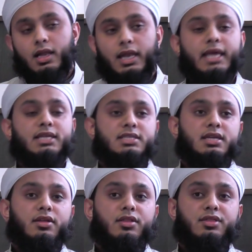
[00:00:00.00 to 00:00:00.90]

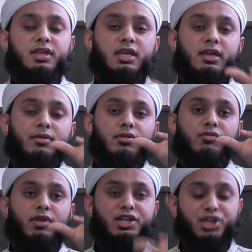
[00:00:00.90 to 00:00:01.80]
linked the
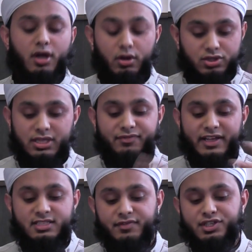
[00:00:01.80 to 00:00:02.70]
religion or the
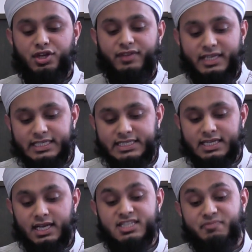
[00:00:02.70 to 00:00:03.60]
festivity of
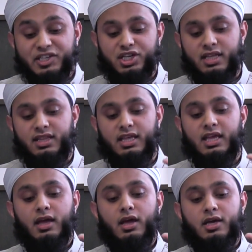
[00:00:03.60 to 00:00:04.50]
Easter, especially
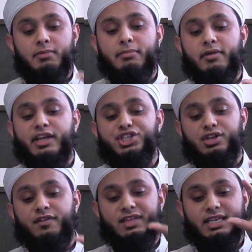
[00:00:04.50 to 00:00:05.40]
the
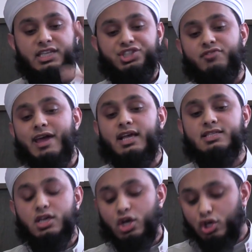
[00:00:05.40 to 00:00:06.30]
commemoration of the Easter
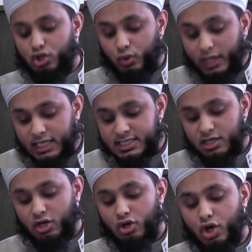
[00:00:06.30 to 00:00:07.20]
eggs, to
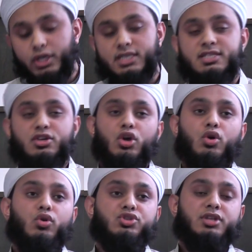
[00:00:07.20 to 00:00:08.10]
his goddess
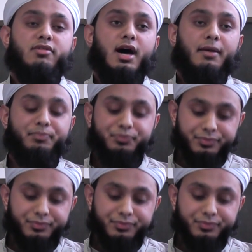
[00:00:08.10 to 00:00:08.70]
called Ostara.